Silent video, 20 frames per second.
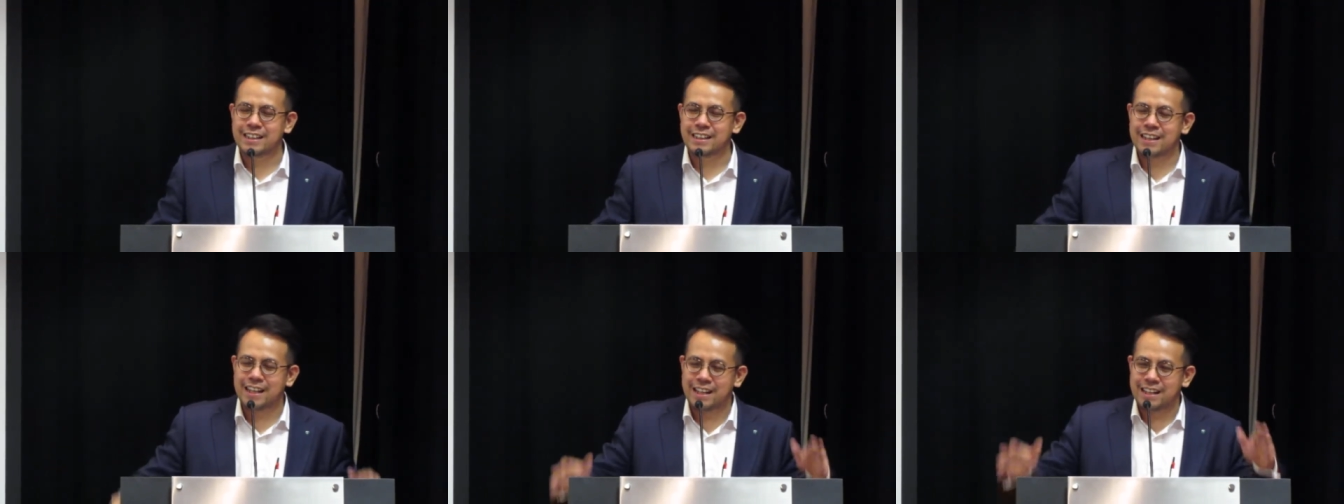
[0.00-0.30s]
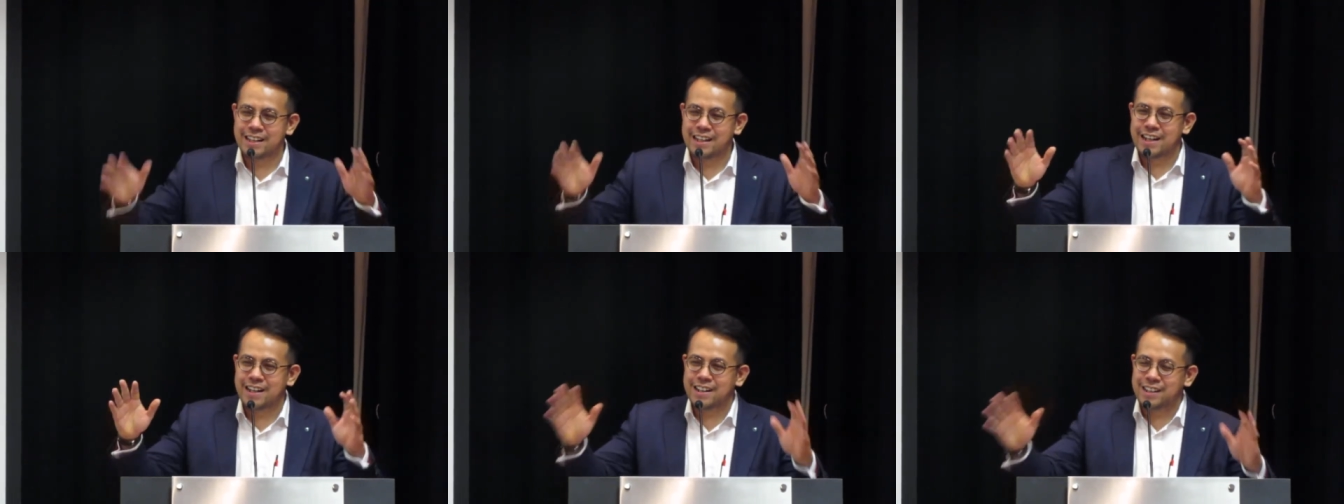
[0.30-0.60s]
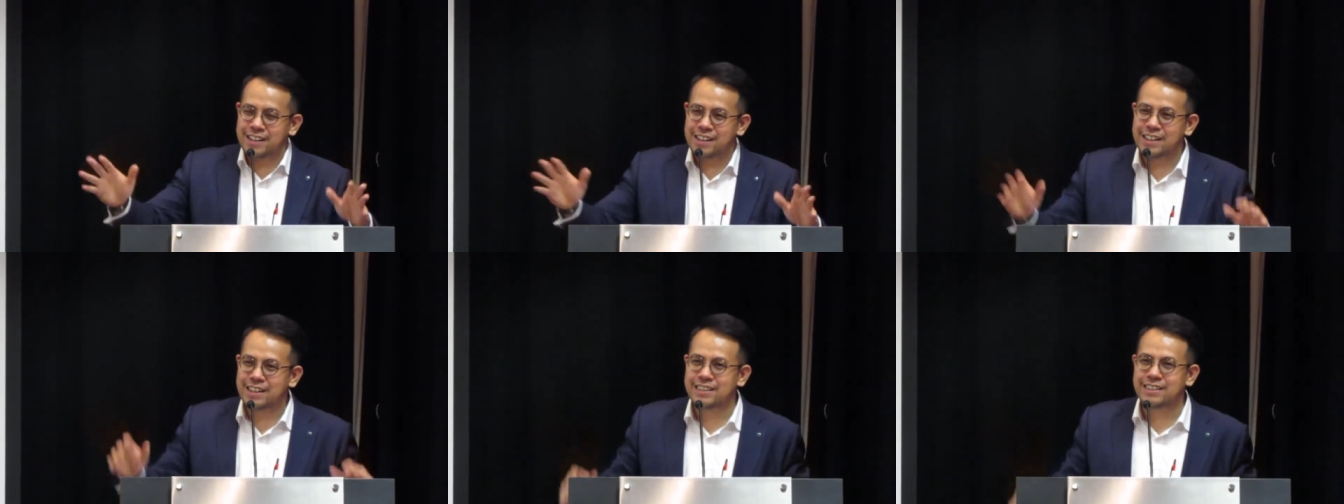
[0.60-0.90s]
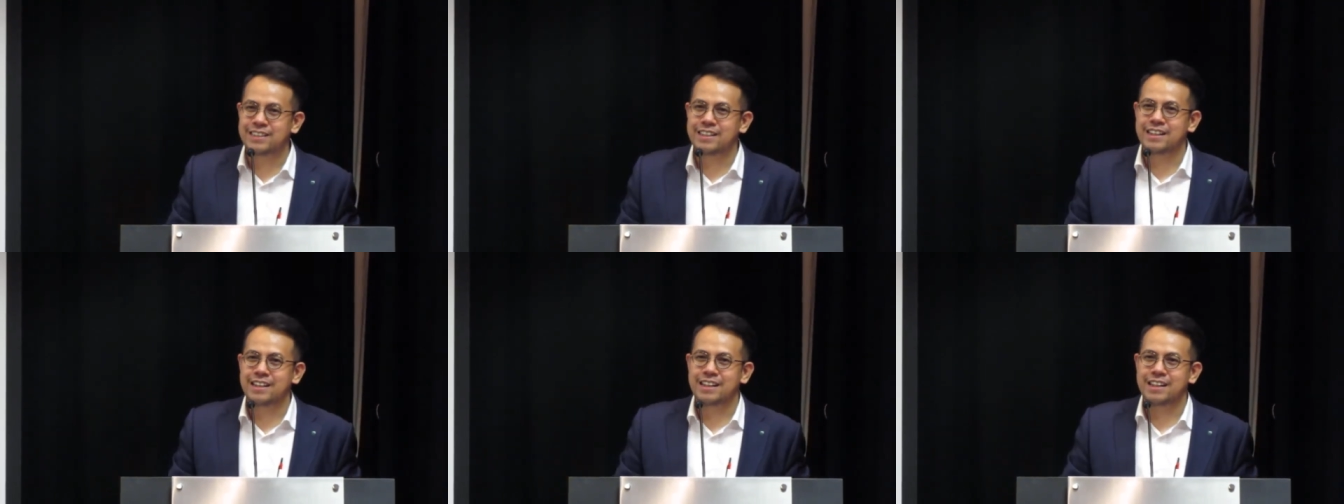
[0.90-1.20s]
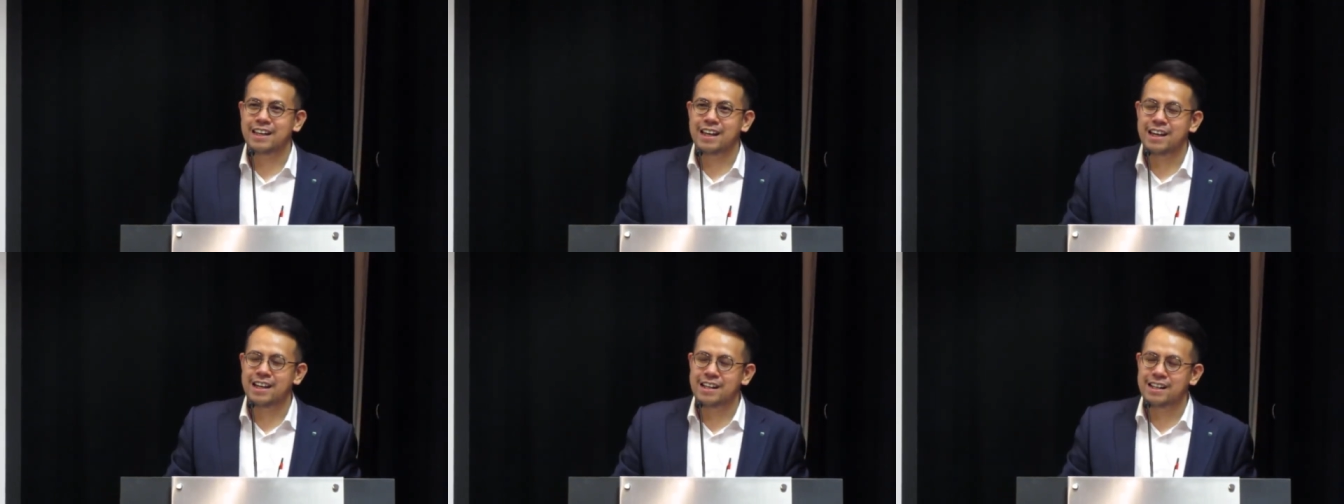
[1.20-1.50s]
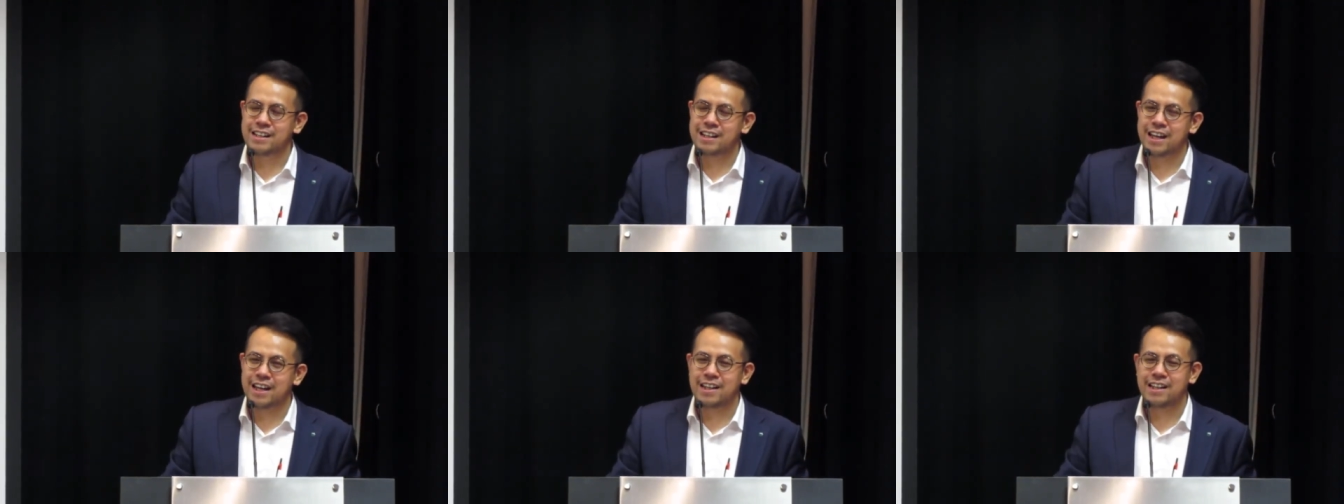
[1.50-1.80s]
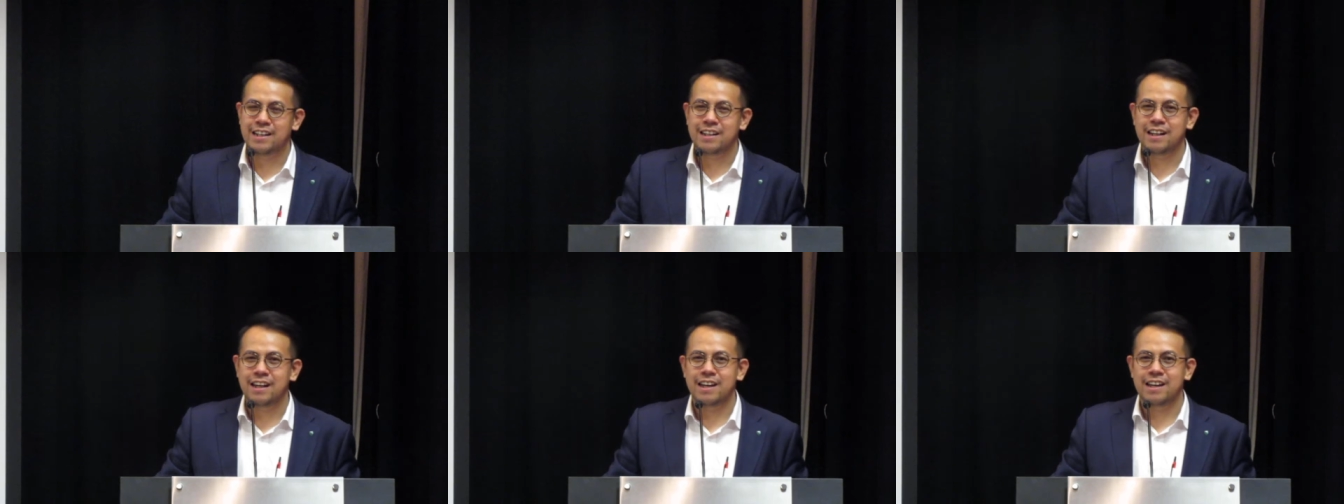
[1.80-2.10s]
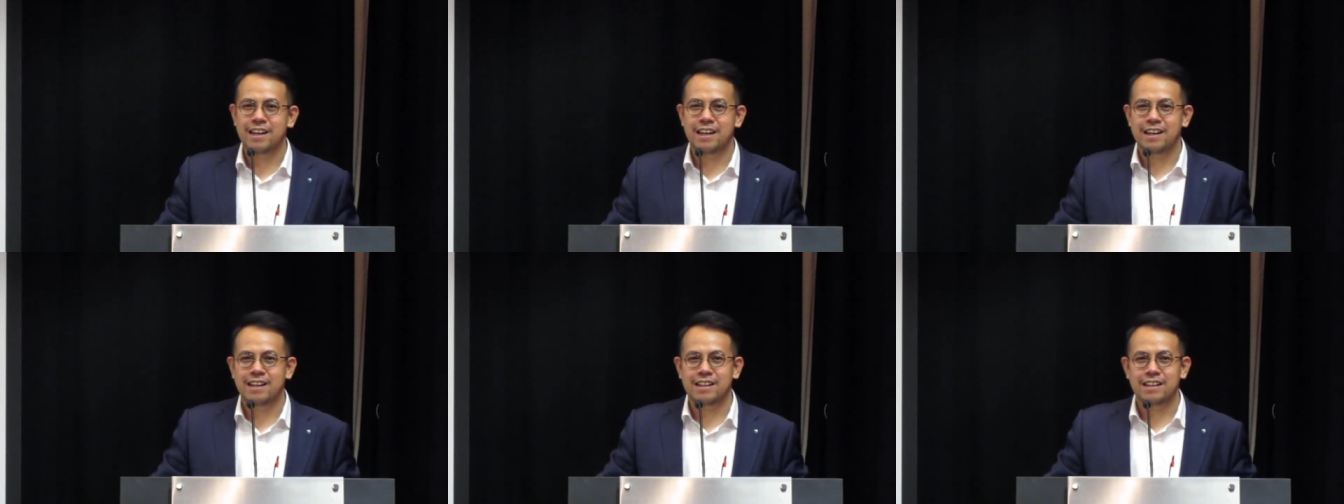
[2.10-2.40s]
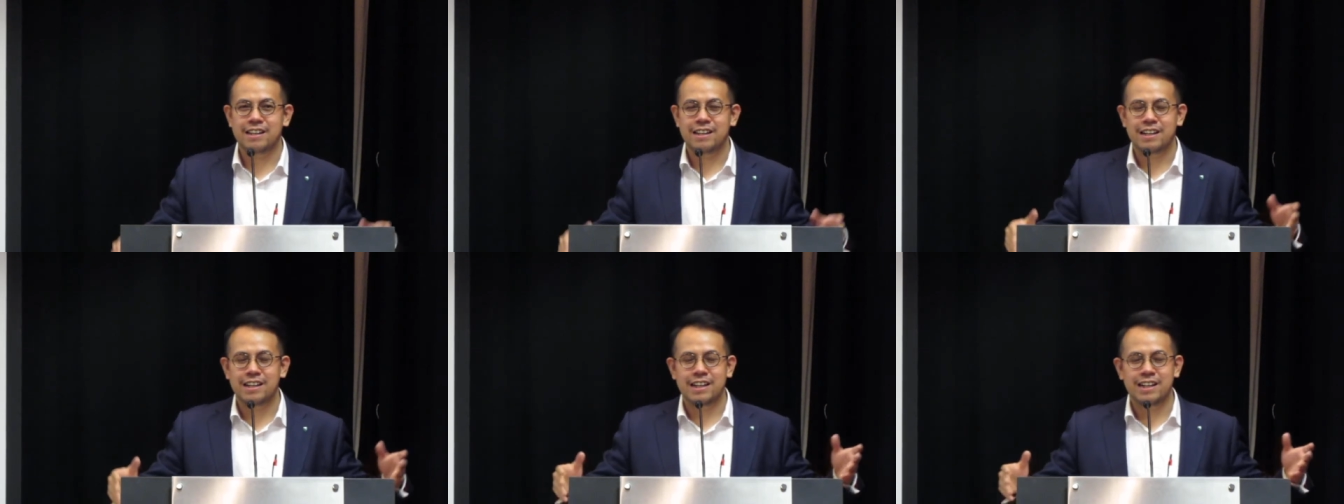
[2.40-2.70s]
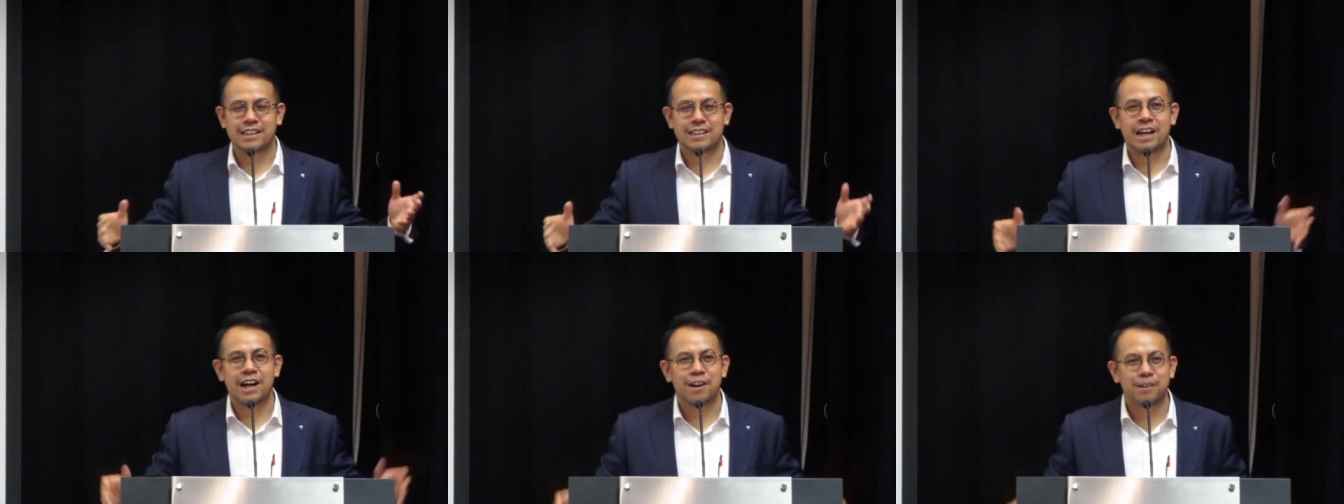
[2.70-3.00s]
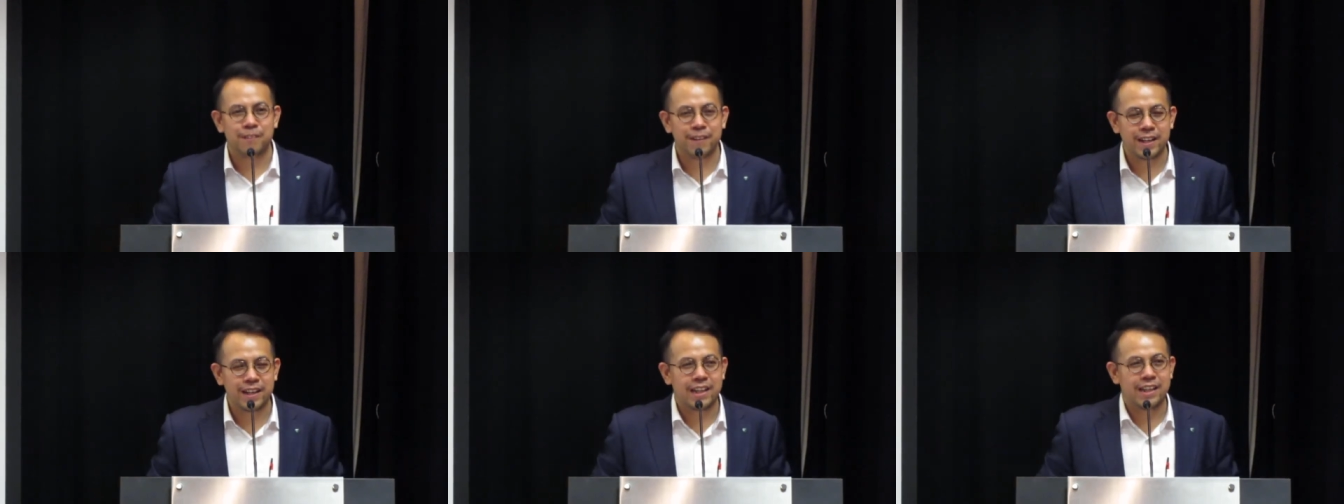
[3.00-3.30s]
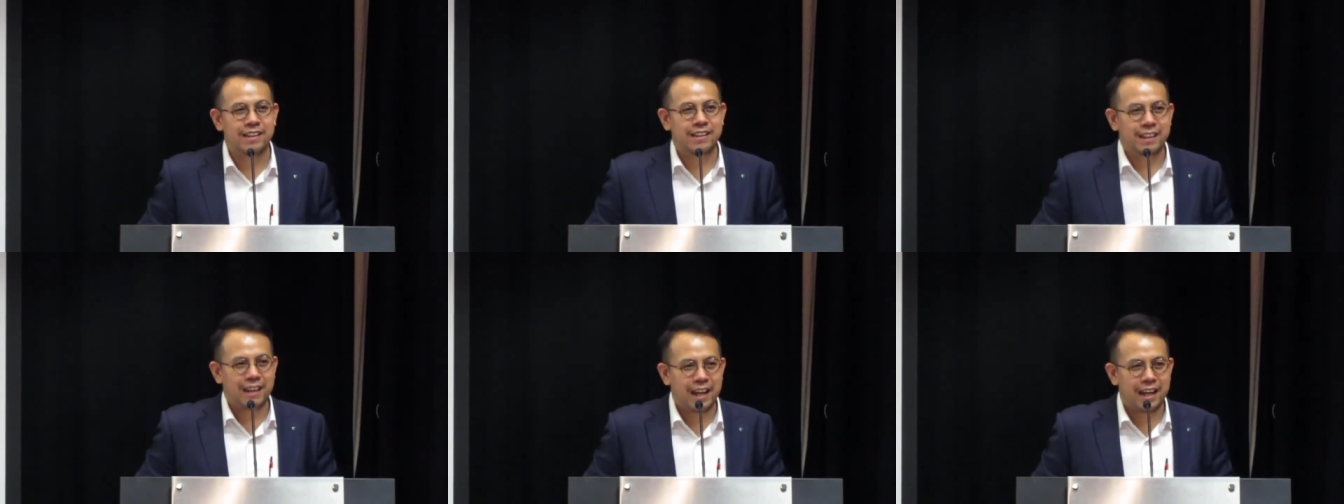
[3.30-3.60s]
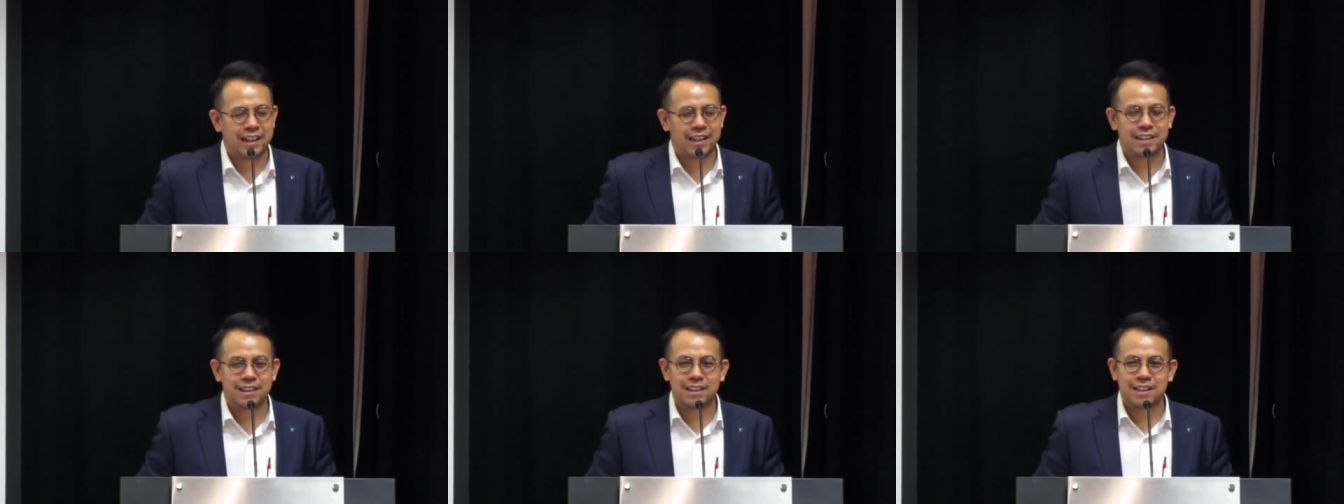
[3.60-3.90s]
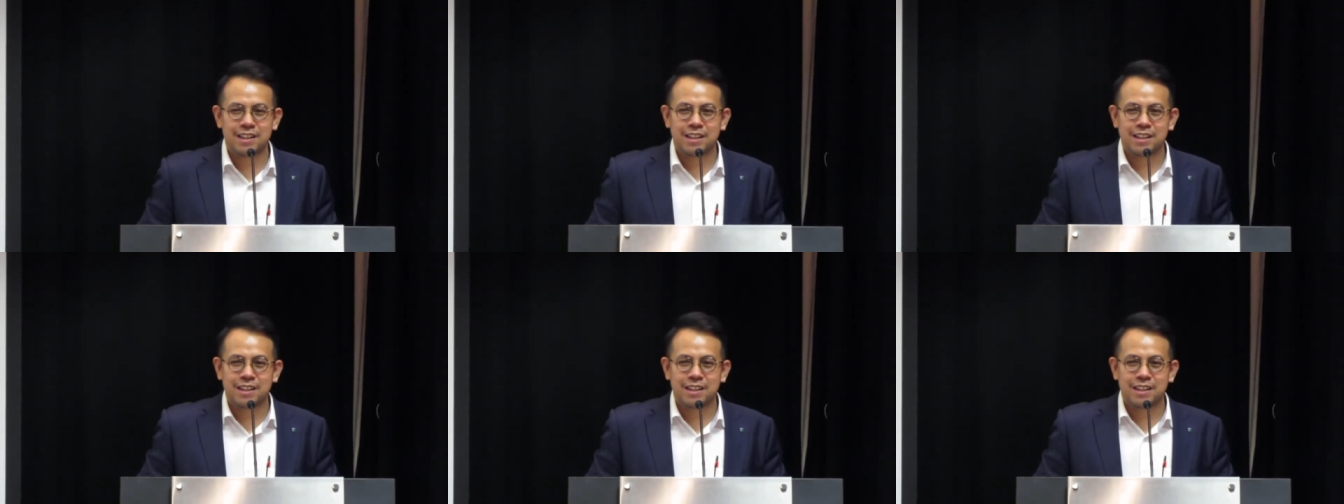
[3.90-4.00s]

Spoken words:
there is a towering intellect,